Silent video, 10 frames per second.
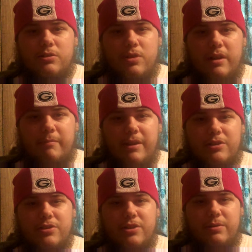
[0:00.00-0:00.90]
try to
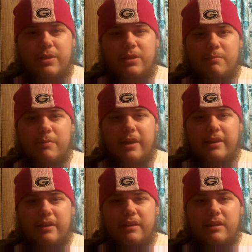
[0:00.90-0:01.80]
make sure you hit the
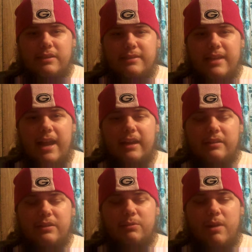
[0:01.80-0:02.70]
button at
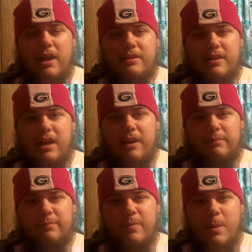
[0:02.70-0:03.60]
exactly the right
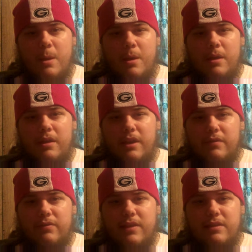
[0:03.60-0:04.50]
time.
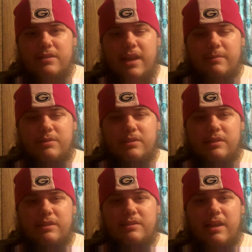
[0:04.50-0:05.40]
If this
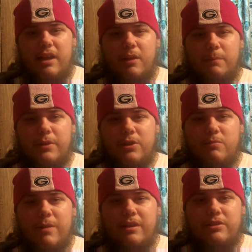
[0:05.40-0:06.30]
absolutely doesn't help and
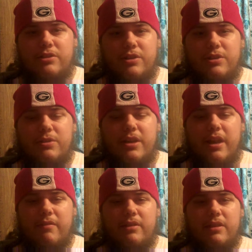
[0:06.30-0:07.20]
you make sure you did
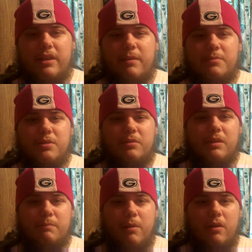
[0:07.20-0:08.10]
everything
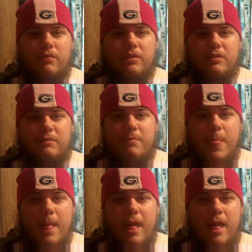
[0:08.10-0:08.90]
absolutely perfectly,